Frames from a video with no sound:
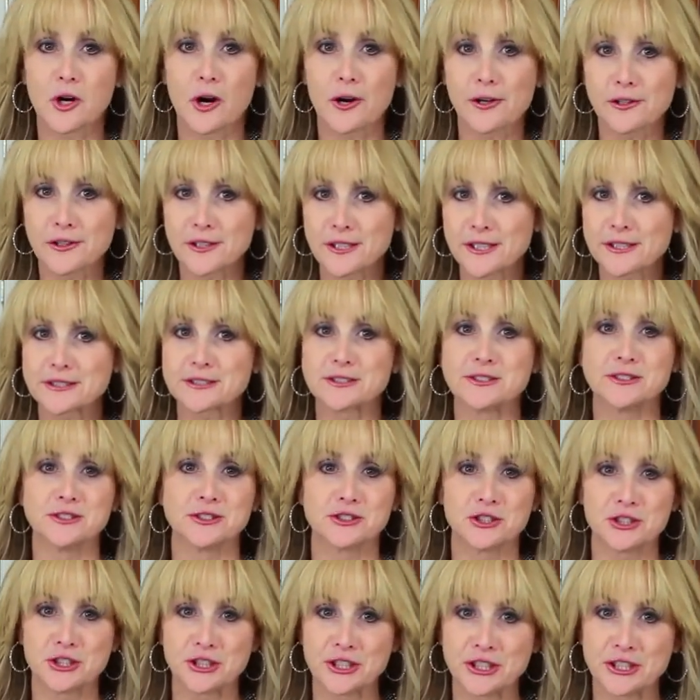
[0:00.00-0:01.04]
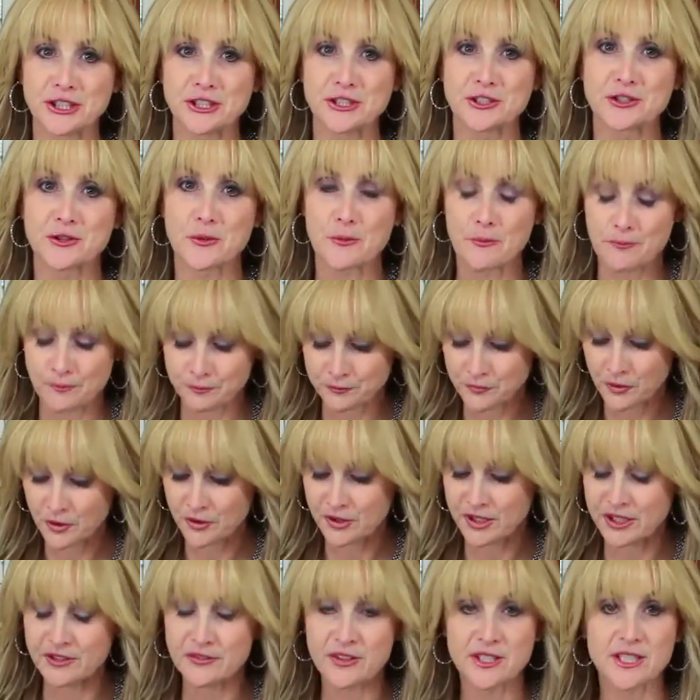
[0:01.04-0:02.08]
Garlic, cheese,
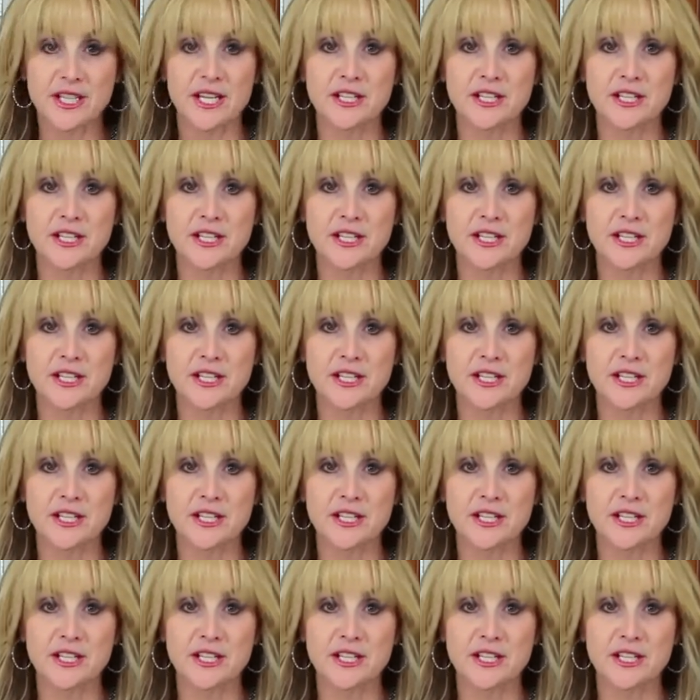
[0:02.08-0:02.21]
even